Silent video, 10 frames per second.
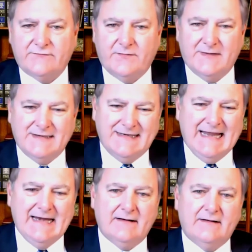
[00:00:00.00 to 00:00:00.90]
From the
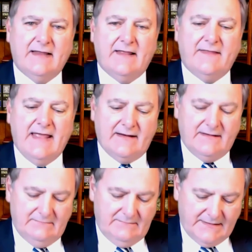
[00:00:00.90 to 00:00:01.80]
date
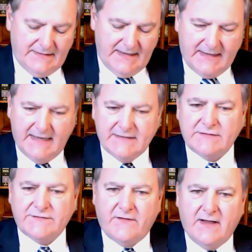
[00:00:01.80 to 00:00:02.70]
that case
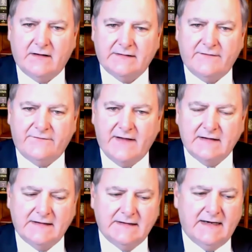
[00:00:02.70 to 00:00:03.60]
is filed, that
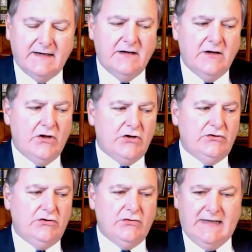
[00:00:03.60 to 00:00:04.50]
filing date,
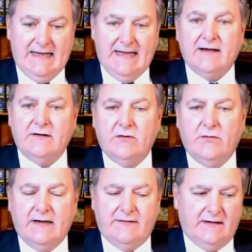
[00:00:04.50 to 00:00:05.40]
you can't
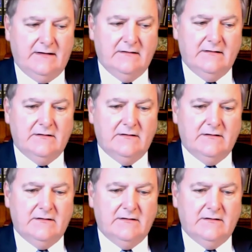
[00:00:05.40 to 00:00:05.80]
do anything.